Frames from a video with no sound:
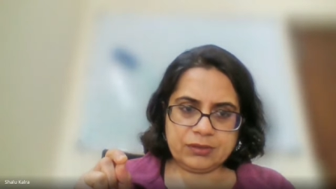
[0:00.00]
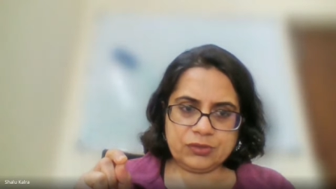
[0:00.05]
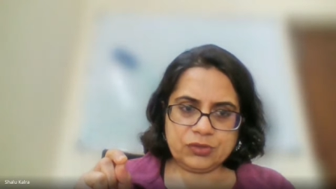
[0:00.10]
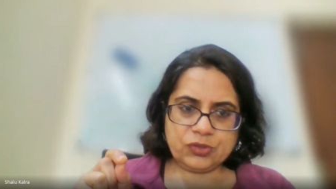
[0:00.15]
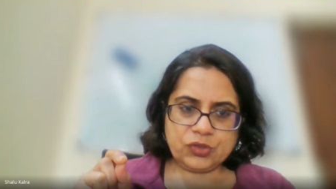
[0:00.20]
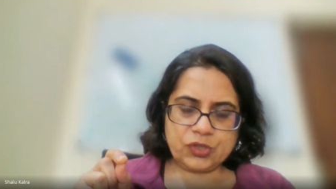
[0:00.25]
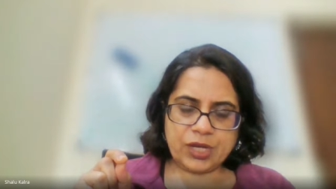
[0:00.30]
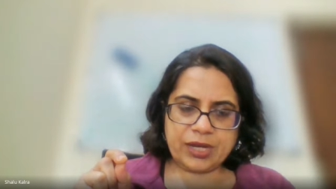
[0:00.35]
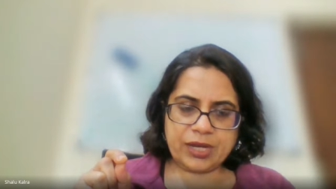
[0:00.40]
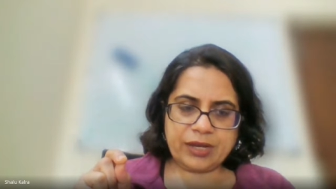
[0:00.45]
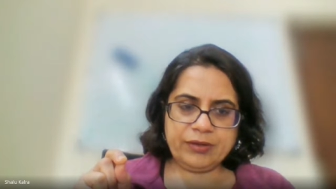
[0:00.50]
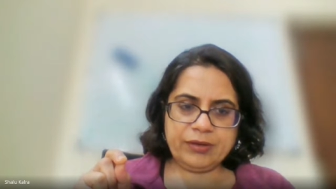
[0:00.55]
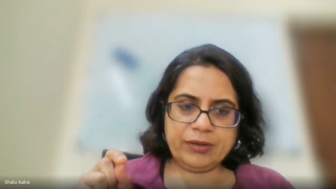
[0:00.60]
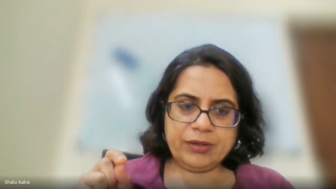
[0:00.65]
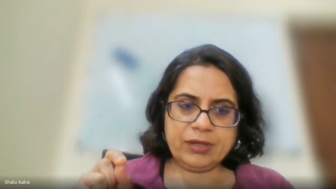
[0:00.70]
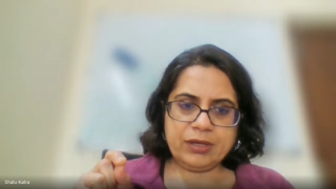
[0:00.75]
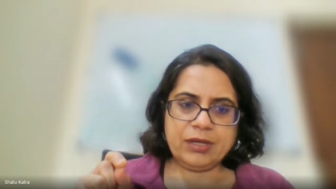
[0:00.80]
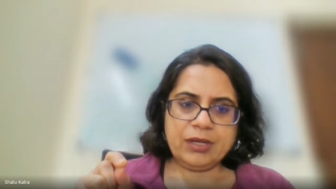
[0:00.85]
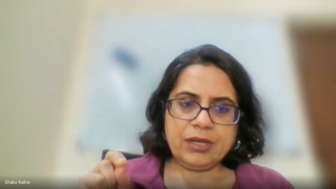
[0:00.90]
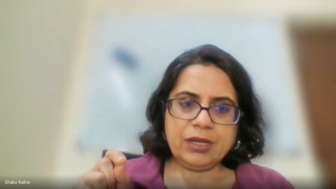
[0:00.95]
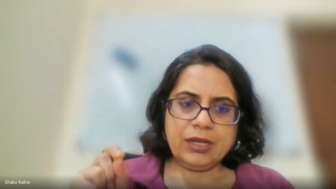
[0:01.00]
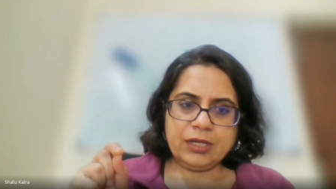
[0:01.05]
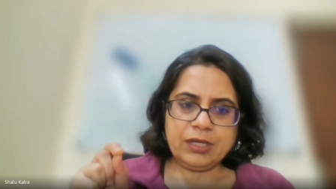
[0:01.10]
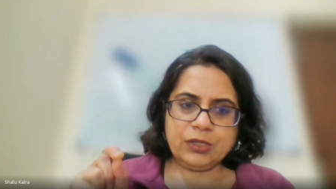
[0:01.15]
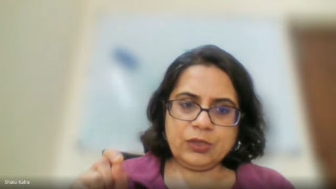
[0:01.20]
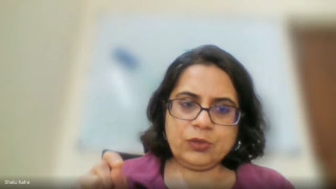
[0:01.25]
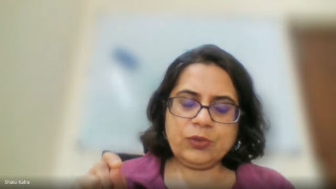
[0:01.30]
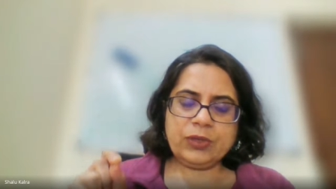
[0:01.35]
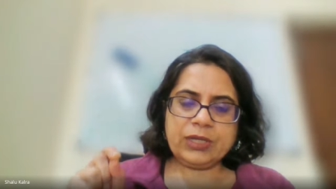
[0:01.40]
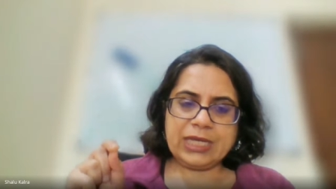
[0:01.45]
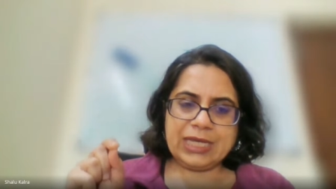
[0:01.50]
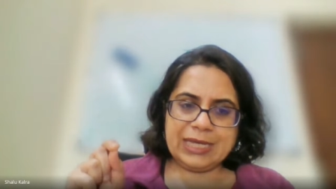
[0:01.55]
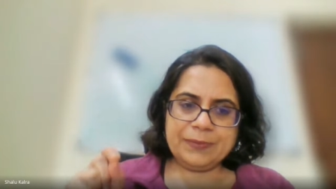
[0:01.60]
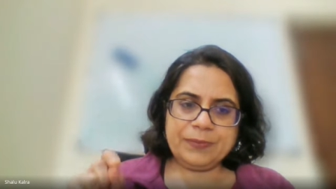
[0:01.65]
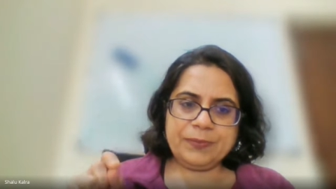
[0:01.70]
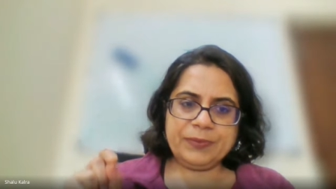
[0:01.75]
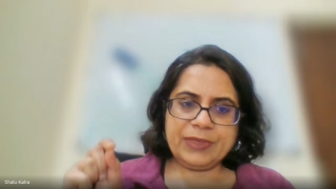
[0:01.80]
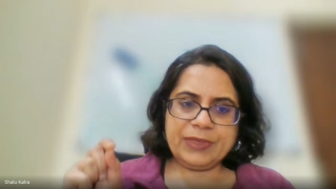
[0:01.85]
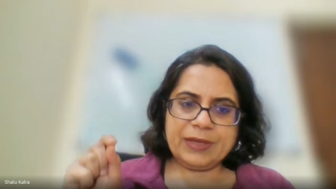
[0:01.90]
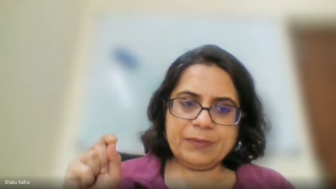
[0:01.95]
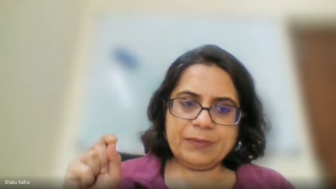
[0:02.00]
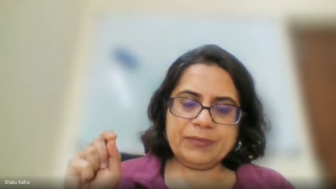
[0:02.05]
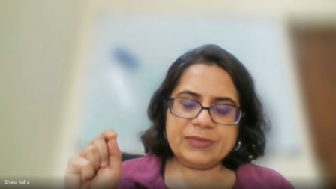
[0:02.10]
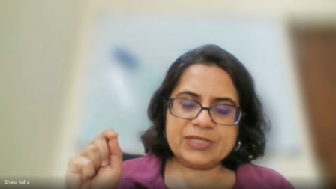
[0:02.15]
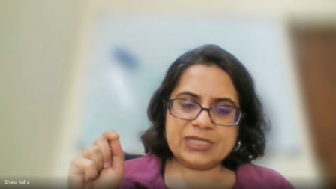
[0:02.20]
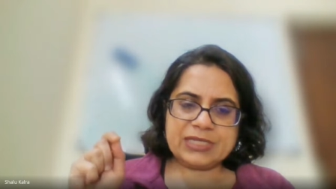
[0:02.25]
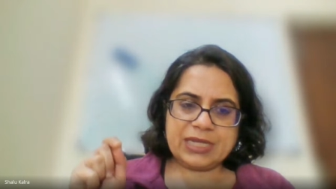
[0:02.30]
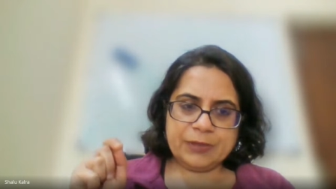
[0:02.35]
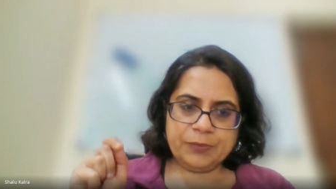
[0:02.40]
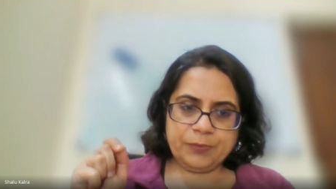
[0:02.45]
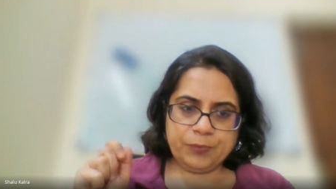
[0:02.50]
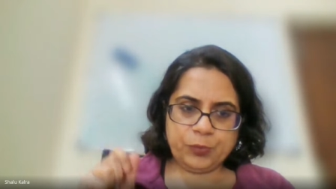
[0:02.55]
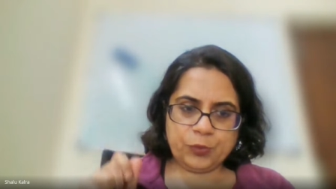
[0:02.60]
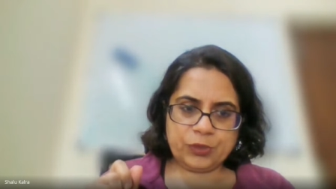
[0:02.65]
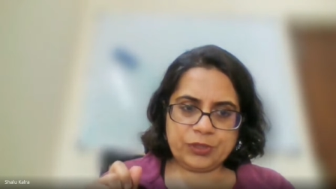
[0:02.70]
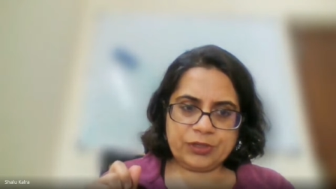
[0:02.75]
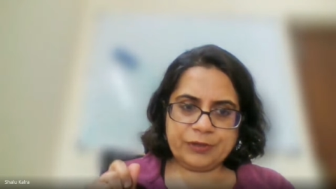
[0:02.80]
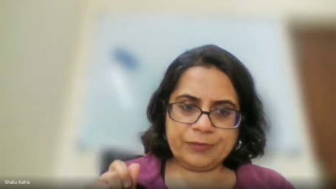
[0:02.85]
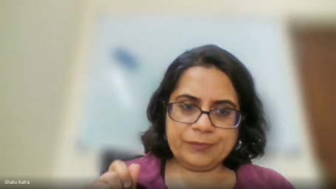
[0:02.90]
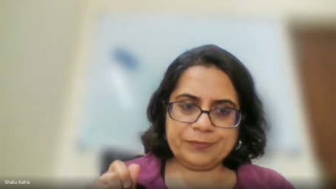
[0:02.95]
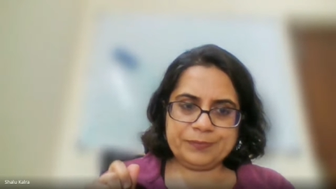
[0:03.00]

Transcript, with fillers: share to keep them stay put.